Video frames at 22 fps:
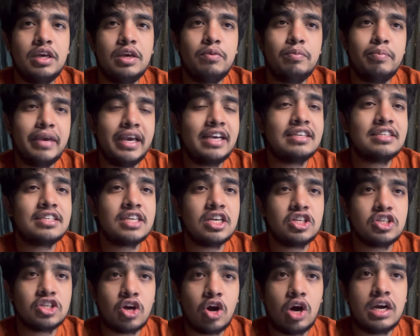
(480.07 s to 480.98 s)
make
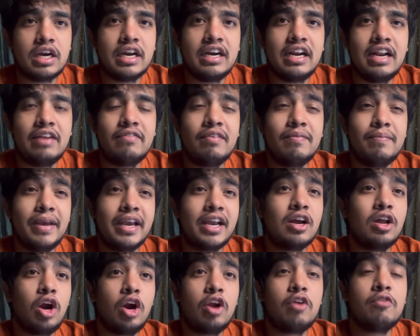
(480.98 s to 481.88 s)
such content, and we
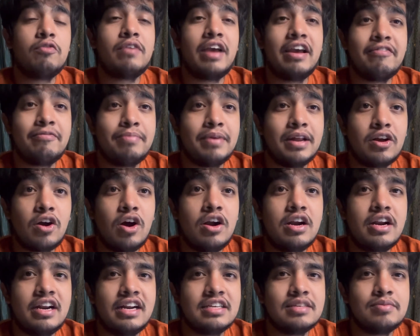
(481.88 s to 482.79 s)
make a lot of FPL
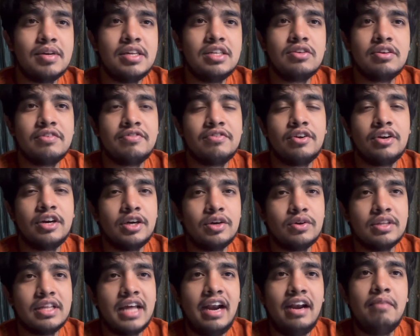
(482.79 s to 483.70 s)
content as well. So if you're
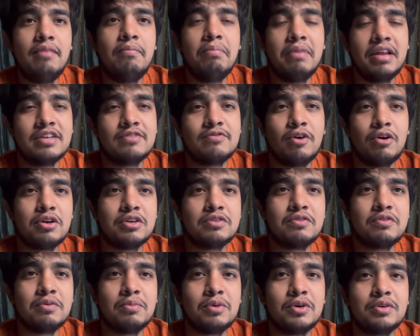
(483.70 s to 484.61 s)
into that, please follow
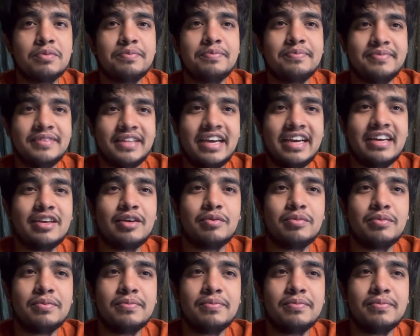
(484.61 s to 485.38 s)
some more. Thank you.